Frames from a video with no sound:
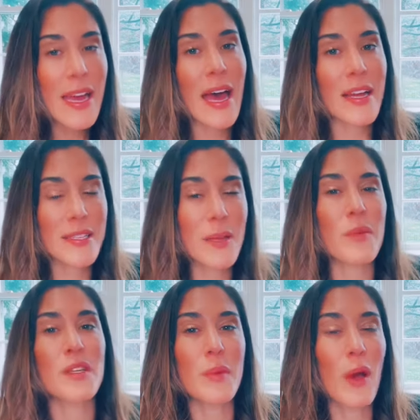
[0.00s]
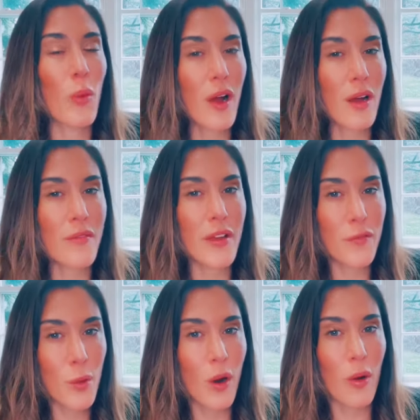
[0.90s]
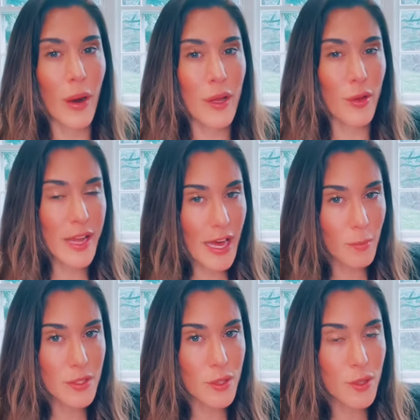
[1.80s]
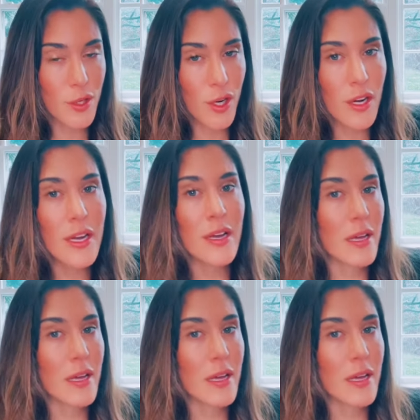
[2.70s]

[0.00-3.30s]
and it's something to be aware of if you are a regular cannabis user,